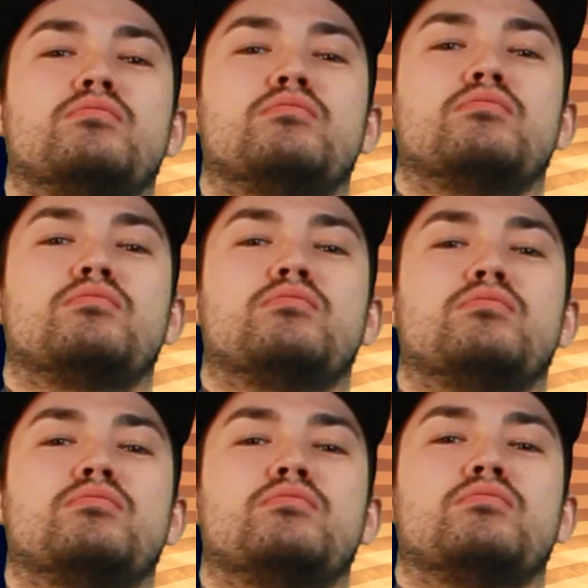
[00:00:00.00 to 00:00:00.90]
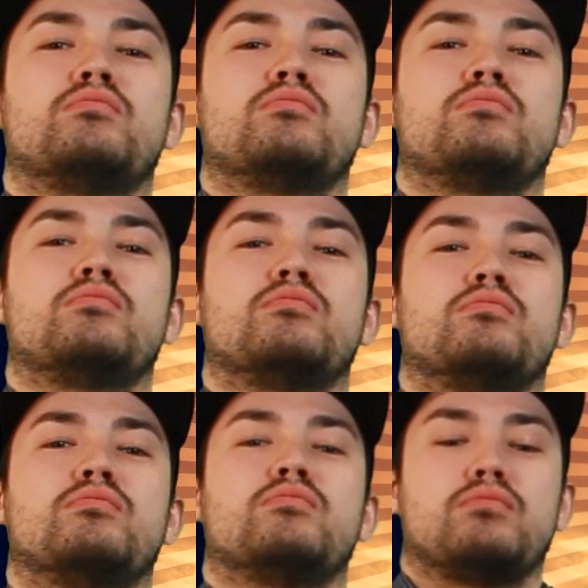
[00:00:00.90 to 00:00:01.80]

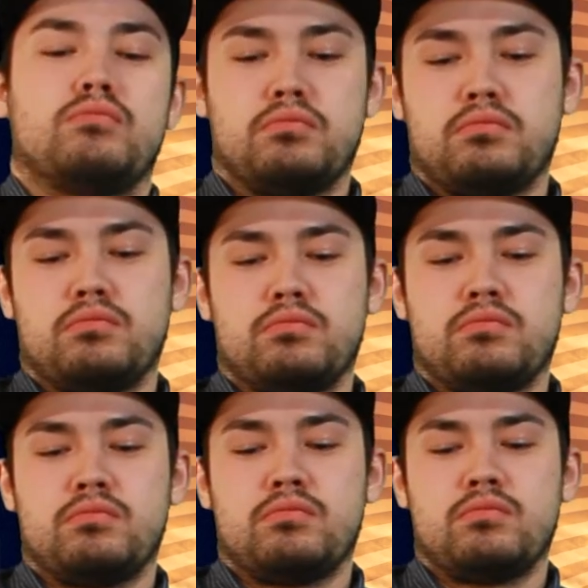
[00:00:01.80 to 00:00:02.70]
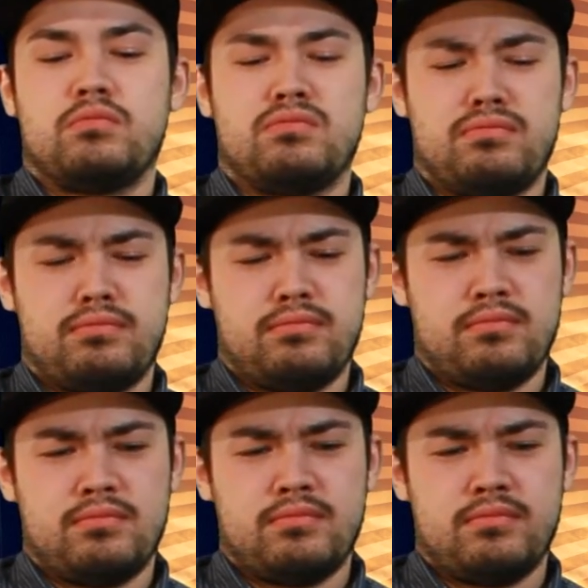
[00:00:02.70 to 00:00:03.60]

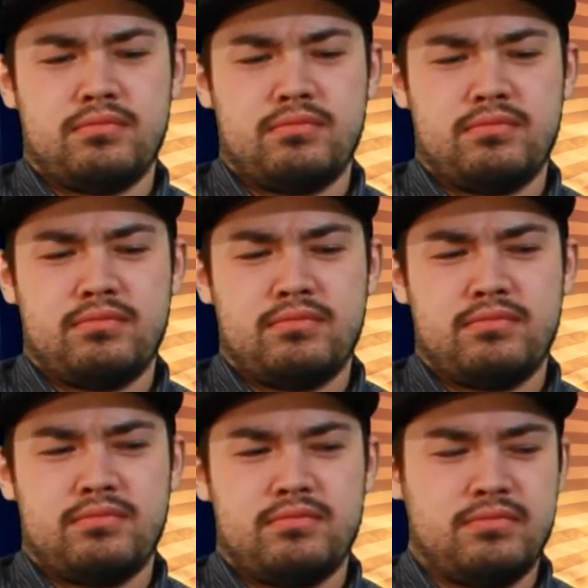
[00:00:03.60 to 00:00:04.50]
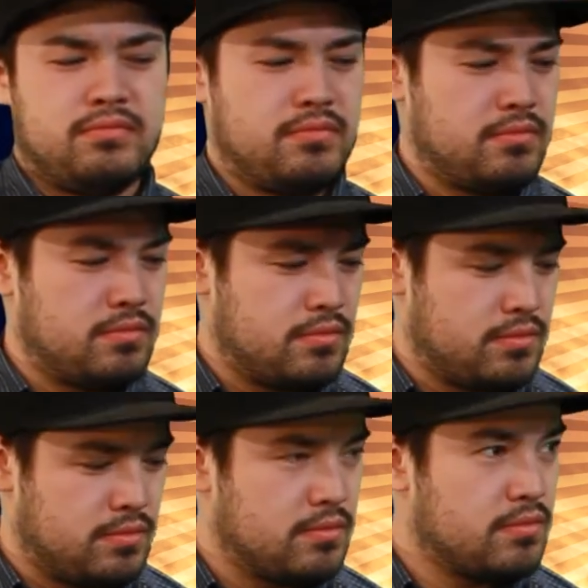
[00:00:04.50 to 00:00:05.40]

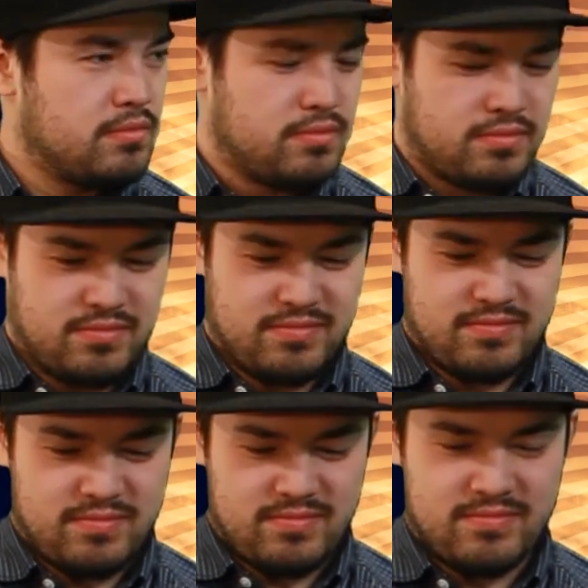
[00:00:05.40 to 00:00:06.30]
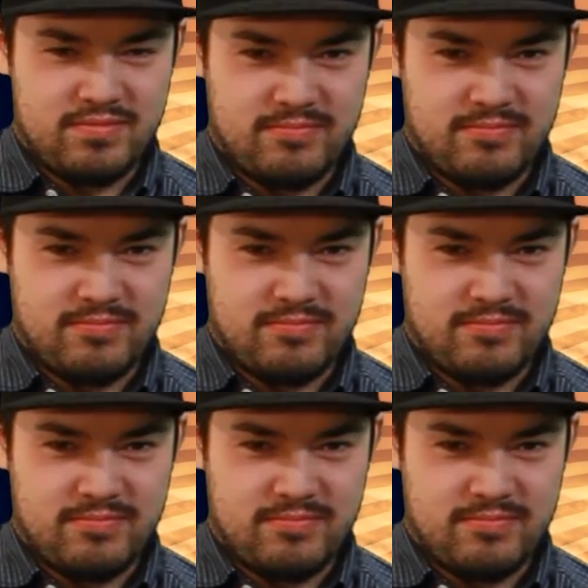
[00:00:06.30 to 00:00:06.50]
(silent)